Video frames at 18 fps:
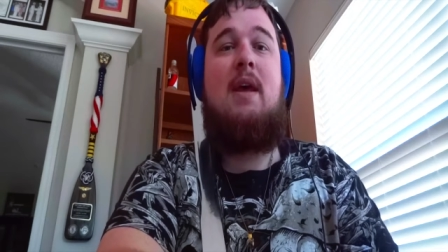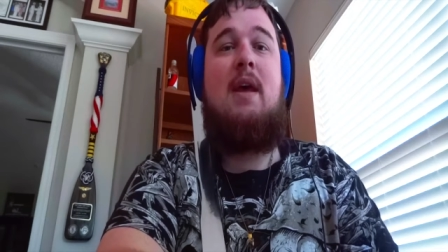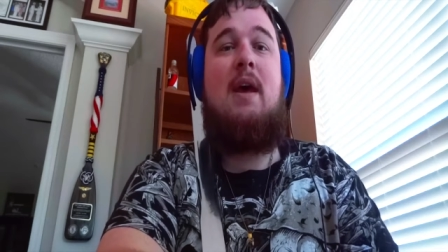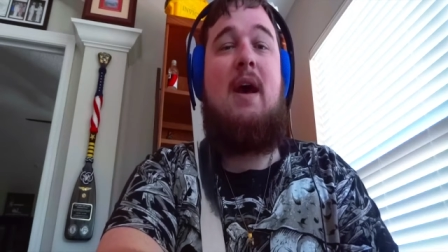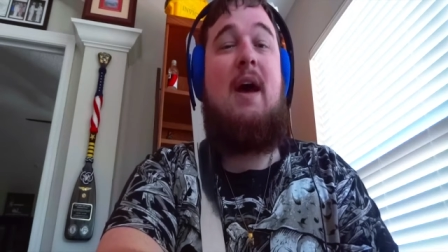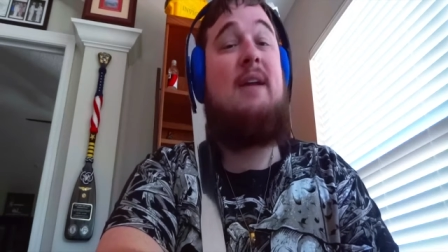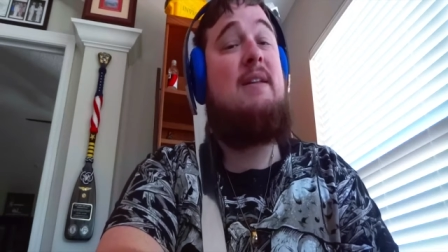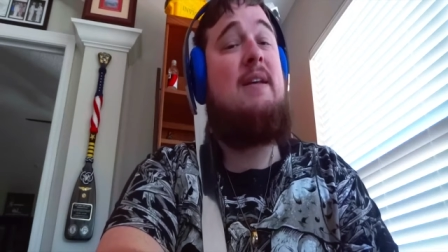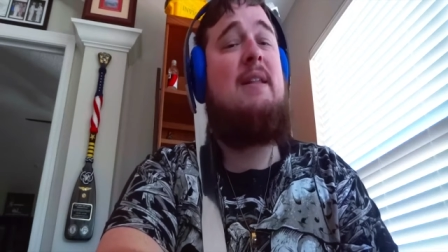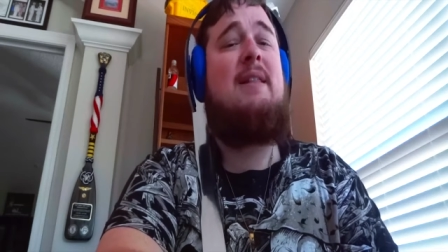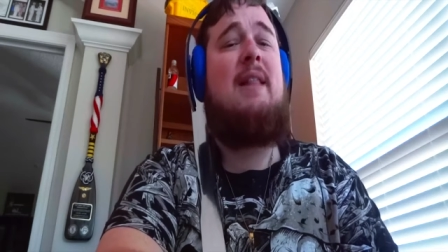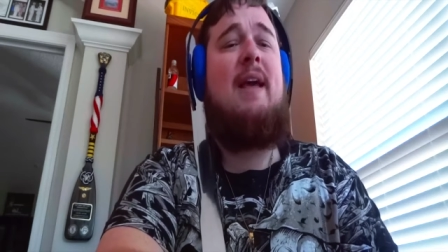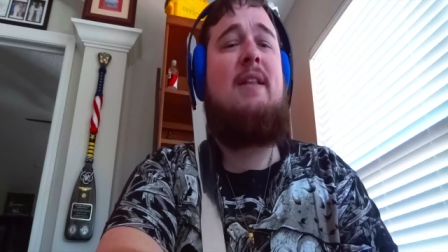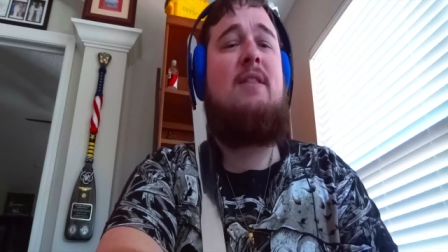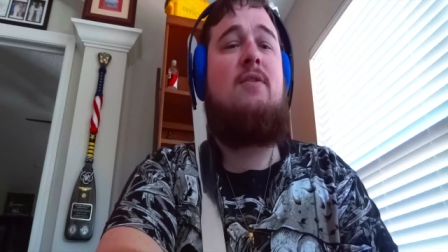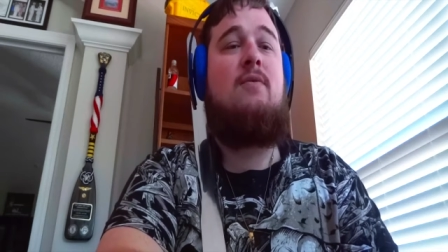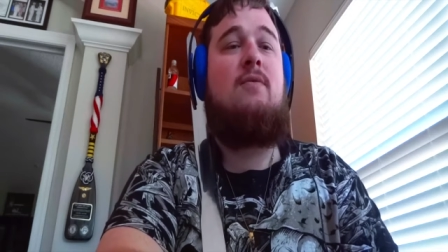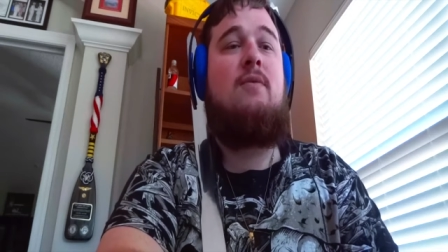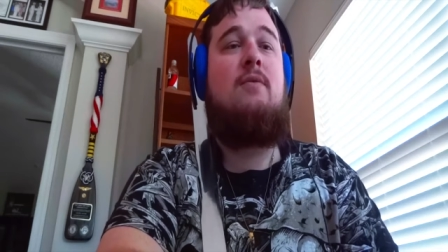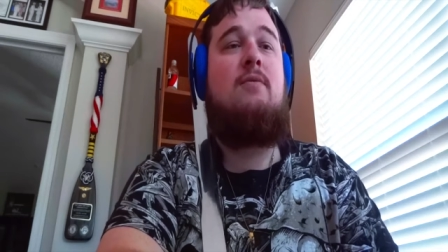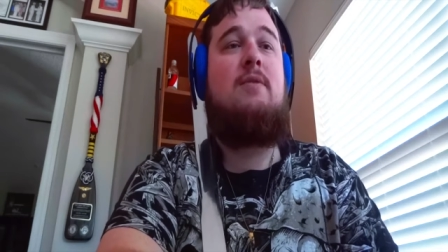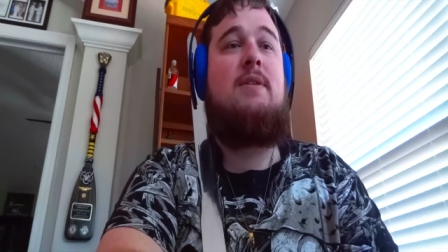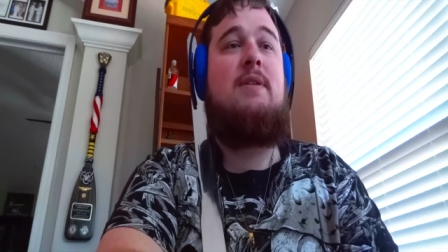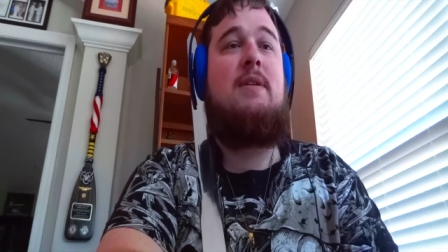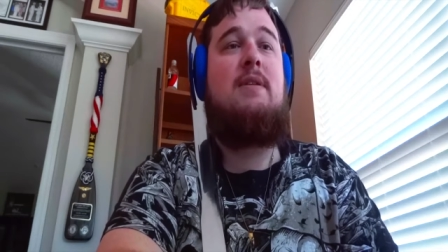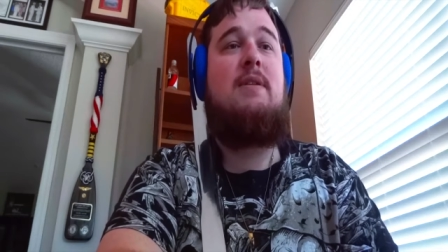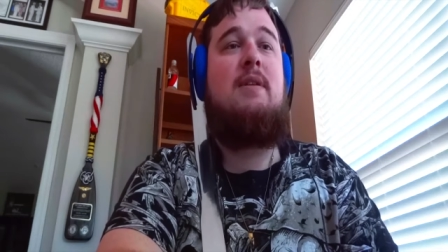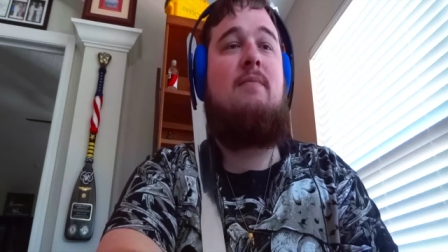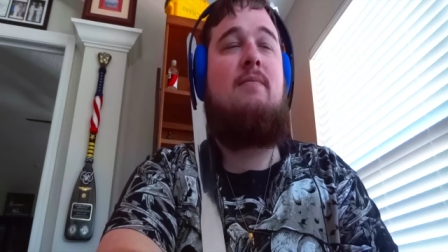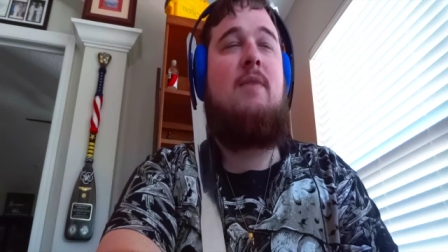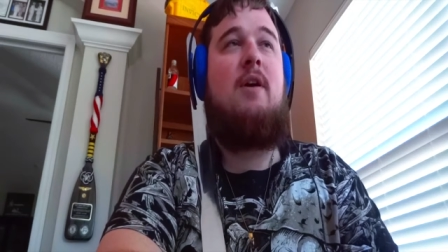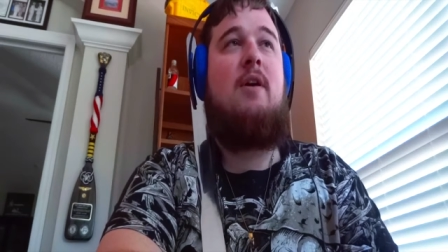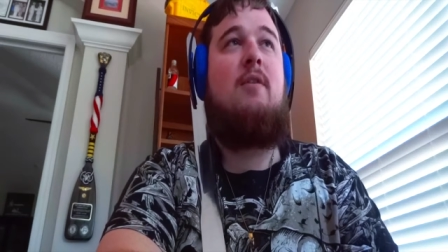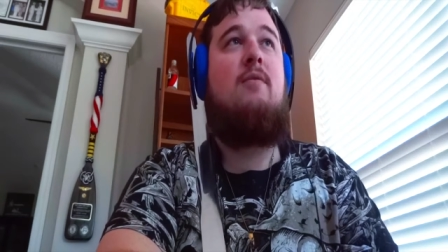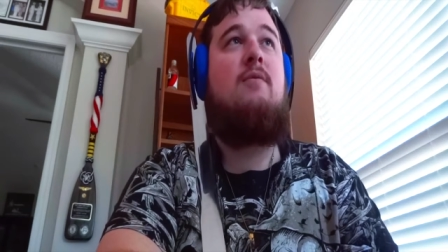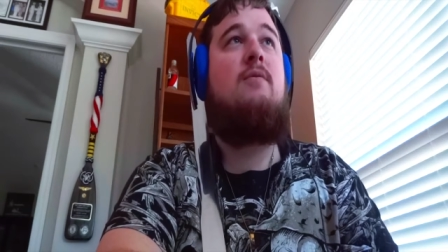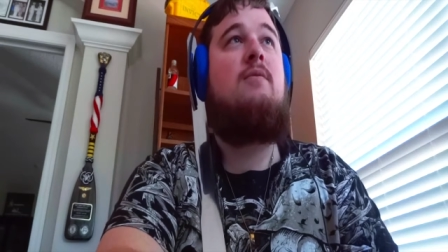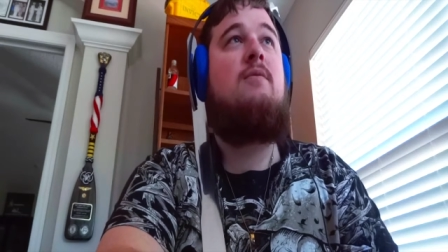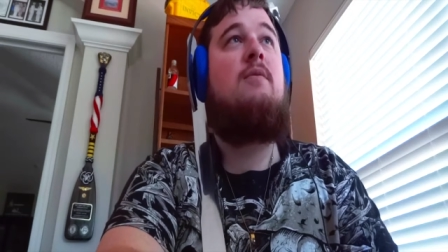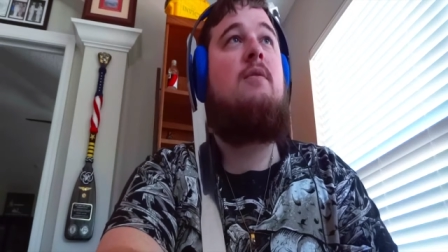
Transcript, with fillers: I did like the rune system though.